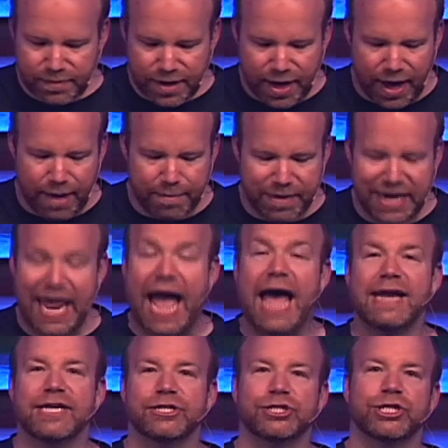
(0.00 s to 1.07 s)

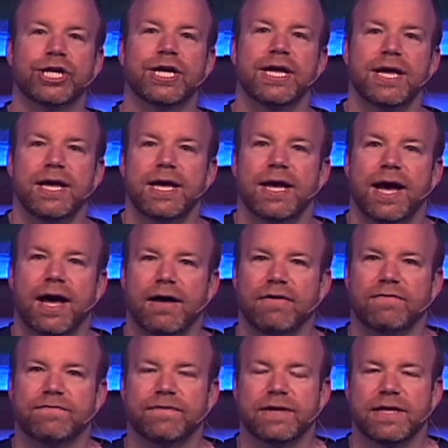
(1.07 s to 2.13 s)
adage
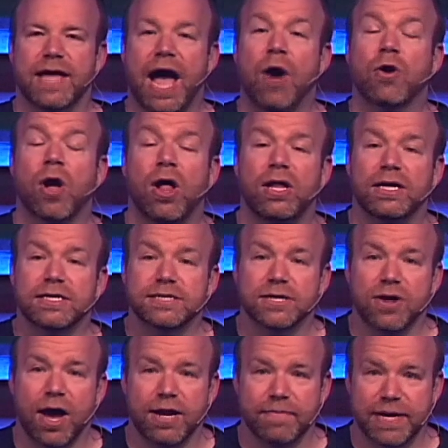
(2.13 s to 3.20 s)
of Alcoholics
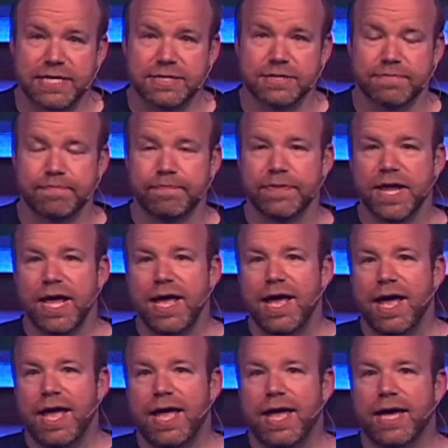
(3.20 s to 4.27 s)
Anonymous.
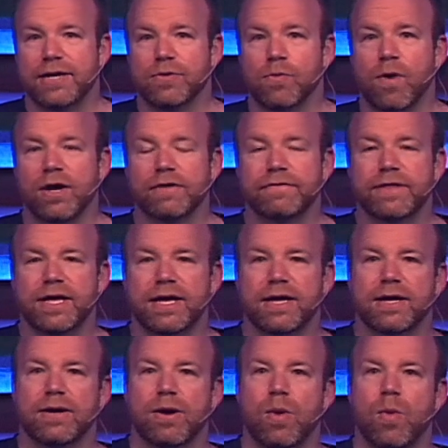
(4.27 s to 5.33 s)
And one of
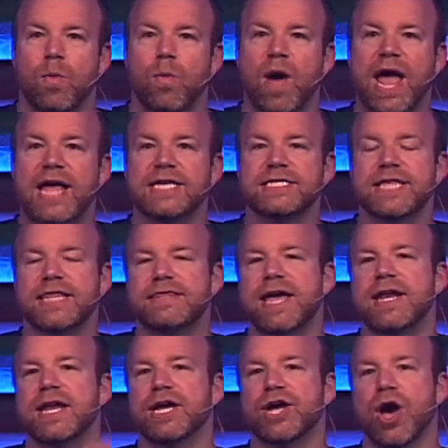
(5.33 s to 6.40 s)
the ways that they
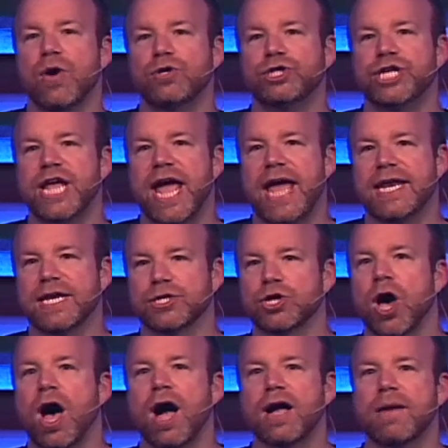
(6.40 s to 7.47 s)
negotiate and
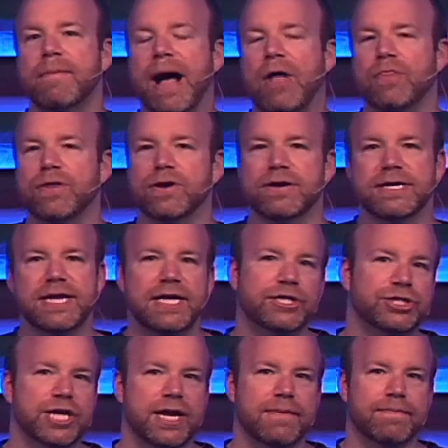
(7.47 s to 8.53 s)
talk about their
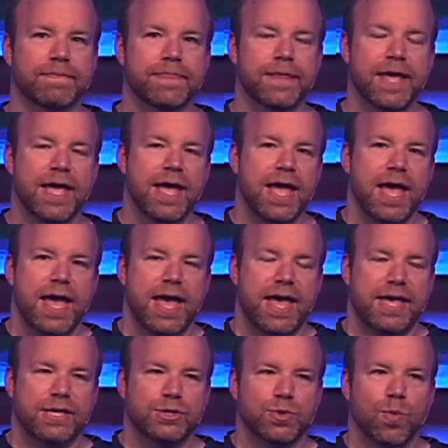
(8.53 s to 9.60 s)
addiction
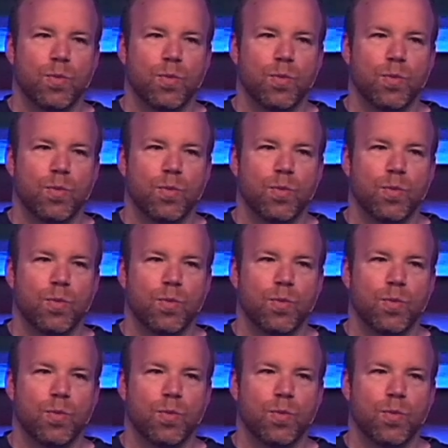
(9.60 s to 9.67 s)
is